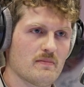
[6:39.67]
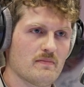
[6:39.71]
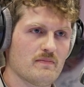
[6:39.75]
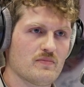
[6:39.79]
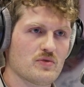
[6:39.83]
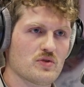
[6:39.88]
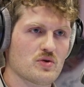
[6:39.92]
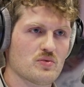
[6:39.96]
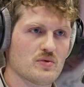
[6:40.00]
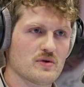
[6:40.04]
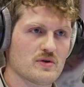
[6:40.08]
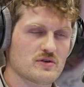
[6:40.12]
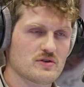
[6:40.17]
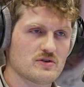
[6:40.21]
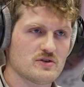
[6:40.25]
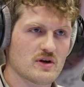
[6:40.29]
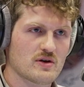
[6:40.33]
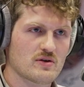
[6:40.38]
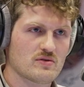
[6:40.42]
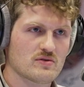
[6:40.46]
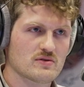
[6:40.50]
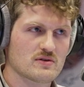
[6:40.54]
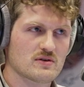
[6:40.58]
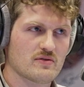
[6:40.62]
with
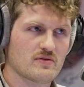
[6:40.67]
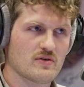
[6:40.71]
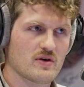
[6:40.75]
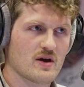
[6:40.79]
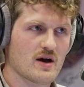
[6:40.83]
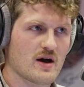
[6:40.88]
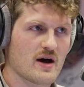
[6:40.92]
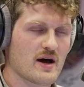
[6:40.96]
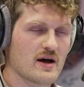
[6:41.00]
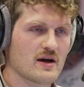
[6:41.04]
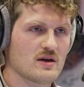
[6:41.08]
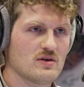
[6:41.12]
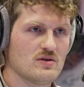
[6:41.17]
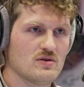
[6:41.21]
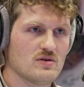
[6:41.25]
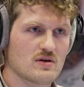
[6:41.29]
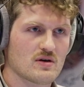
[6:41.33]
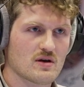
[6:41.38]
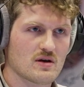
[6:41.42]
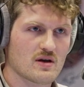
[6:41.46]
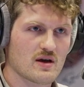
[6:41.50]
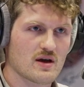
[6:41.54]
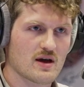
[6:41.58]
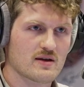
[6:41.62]
generative AI, you
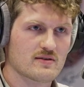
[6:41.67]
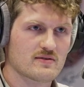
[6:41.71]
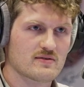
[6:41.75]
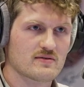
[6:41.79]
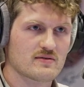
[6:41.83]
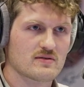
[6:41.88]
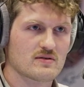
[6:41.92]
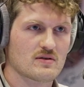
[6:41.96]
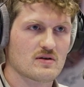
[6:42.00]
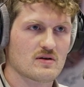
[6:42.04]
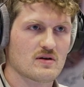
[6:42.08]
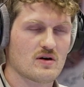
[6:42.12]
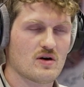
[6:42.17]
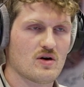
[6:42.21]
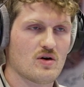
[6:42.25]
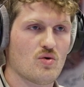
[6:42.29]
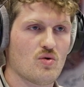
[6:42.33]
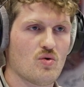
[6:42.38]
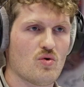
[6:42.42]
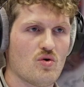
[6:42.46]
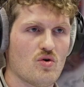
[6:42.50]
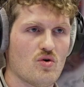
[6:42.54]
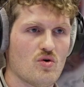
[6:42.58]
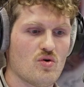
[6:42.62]
can get a
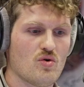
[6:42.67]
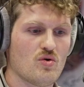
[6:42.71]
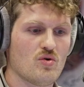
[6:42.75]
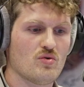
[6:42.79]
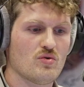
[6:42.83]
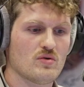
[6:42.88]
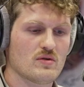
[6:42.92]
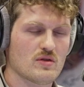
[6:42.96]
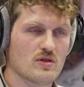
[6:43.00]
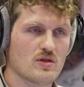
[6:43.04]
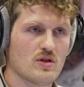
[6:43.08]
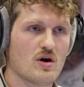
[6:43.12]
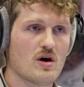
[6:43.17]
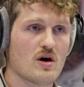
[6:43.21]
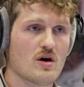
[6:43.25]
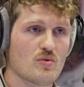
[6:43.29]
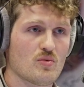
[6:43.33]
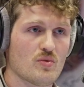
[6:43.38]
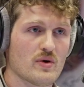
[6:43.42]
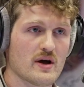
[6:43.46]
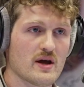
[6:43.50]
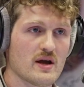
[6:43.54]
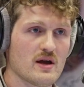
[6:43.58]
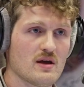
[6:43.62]
whole
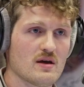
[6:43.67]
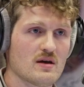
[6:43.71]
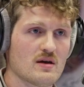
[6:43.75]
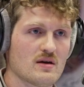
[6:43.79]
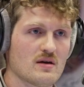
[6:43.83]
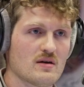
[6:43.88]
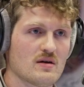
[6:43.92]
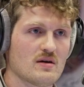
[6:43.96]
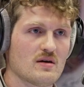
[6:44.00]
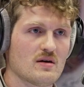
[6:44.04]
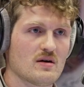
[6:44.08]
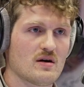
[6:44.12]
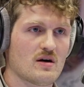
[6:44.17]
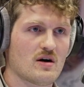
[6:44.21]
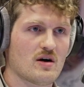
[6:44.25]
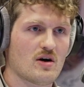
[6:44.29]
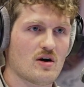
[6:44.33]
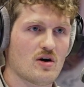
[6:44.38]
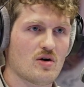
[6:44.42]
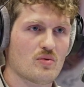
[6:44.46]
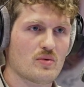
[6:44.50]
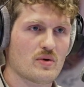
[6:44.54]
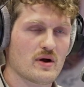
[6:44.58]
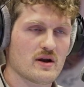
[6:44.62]
long way
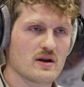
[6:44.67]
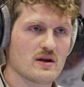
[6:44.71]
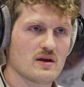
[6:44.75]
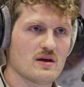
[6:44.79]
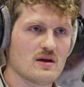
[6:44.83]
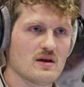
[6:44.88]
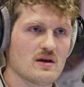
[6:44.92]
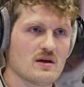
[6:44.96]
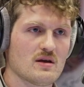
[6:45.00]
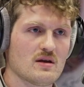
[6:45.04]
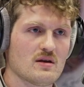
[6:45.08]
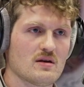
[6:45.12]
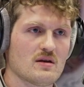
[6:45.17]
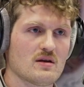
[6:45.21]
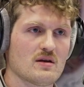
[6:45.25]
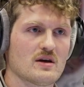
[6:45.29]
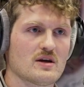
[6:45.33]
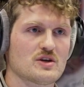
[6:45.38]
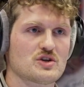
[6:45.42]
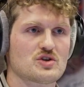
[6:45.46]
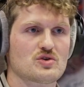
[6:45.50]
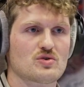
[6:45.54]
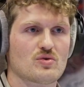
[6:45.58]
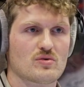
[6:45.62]
already in
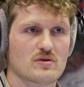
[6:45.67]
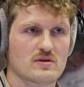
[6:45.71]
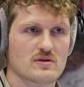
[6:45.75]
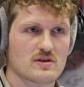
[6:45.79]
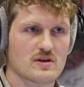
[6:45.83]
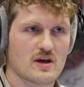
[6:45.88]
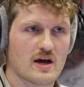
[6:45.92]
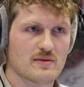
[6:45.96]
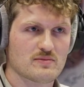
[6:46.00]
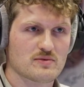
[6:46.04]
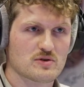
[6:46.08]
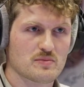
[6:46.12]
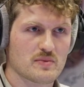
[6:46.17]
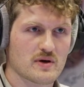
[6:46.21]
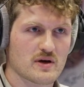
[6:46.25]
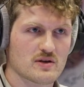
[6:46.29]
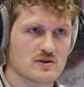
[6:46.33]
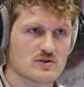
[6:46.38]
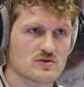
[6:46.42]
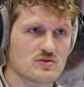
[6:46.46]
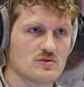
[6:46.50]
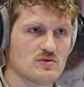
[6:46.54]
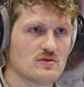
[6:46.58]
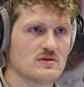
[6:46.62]
a shorter time
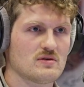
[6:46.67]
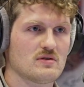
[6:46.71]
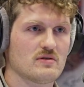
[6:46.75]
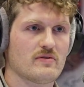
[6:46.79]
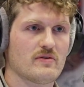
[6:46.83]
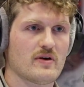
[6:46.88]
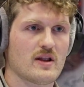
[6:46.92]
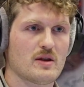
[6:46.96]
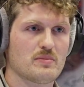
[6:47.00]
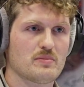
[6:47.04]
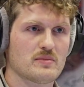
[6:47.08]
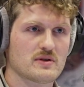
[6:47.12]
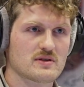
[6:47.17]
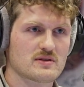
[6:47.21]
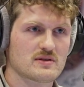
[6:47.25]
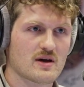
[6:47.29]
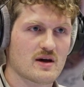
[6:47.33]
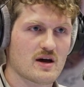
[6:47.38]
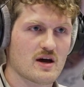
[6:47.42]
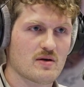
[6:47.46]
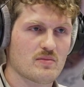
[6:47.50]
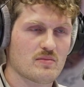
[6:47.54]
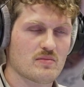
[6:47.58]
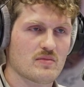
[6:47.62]
span. So your development
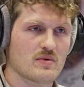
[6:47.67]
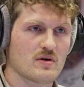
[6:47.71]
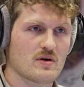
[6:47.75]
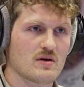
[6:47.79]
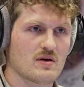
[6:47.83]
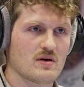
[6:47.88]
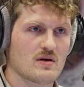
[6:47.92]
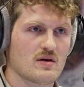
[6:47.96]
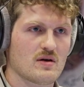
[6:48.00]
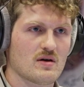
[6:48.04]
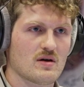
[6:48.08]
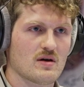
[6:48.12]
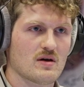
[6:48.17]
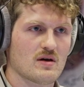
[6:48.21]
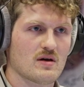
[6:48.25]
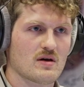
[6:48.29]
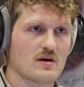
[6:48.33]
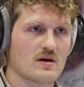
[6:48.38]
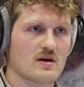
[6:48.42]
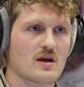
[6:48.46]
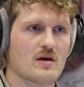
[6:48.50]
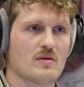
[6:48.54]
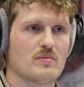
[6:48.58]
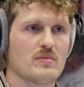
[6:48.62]
time
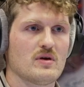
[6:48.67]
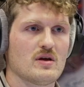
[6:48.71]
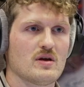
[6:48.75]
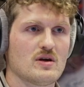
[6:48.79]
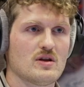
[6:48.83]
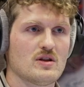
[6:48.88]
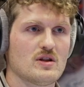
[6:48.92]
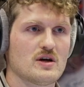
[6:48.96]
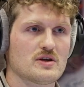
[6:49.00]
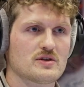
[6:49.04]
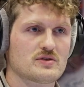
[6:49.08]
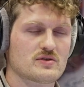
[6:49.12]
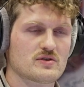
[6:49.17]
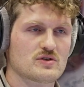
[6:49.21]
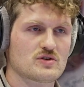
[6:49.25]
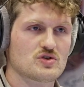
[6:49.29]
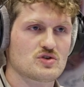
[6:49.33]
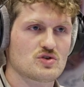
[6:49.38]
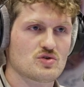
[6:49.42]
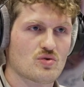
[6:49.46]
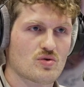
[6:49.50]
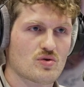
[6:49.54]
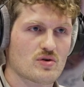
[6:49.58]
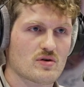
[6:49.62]
can be a lot
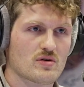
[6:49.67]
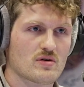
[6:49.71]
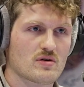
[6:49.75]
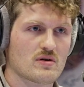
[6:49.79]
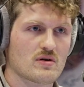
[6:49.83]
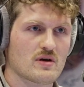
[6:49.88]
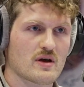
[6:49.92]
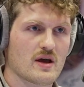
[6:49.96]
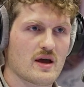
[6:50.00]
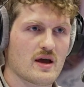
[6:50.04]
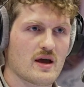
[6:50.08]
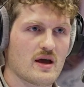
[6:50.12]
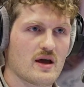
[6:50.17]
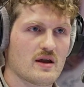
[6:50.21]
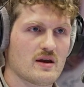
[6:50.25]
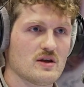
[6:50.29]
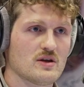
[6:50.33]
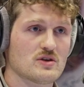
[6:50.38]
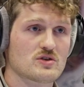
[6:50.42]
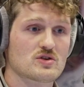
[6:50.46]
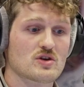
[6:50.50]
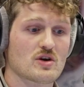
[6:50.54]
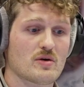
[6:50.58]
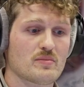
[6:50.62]
shorter. And
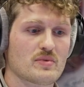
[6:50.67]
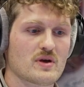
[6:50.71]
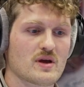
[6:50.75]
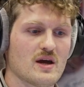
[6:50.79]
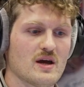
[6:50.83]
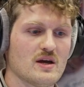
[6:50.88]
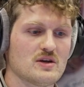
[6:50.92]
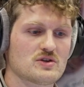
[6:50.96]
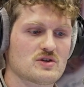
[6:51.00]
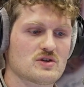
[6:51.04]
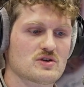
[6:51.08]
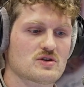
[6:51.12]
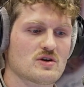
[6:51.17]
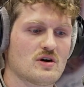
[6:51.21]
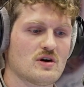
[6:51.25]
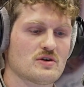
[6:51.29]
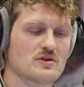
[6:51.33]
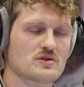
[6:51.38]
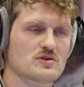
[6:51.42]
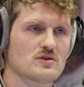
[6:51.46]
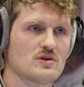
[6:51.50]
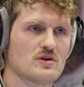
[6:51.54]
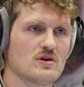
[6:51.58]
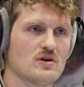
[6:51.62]
in some cases
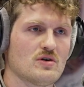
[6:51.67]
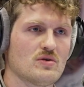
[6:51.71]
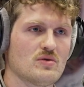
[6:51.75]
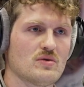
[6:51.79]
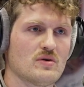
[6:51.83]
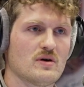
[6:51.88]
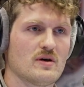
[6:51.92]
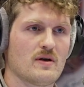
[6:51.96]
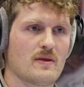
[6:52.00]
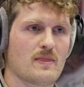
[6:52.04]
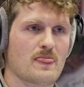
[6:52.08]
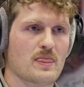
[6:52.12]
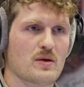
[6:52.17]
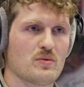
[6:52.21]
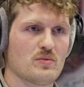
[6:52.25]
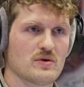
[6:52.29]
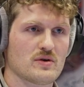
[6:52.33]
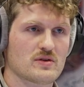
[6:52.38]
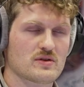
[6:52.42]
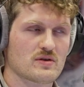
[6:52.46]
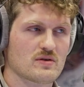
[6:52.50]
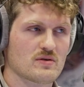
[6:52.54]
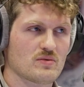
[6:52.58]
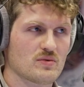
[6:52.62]
also
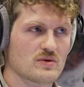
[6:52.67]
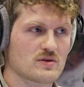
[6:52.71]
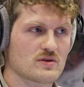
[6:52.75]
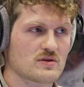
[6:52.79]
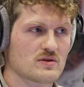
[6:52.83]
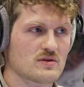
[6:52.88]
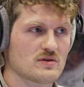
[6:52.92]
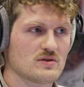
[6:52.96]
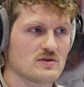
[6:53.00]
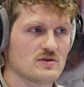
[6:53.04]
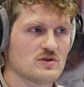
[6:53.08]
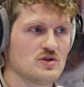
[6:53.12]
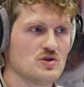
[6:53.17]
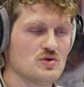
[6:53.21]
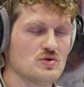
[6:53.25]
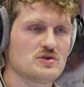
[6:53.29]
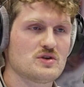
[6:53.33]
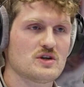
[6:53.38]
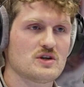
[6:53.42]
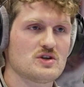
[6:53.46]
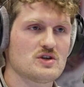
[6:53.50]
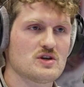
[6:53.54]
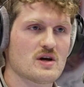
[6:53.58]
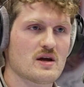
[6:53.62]
with
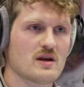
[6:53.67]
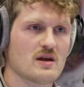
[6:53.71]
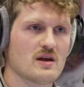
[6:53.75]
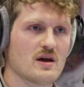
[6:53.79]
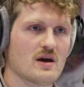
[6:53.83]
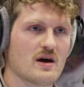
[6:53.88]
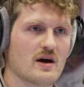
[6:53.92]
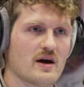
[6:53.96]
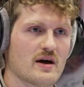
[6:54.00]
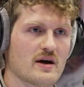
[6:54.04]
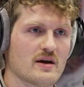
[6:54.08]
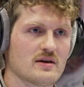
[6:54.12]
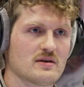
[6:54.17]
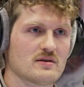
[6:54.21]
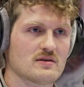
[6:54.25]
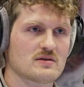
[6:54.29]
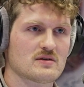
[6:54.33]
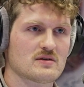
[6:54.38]
using GenAI,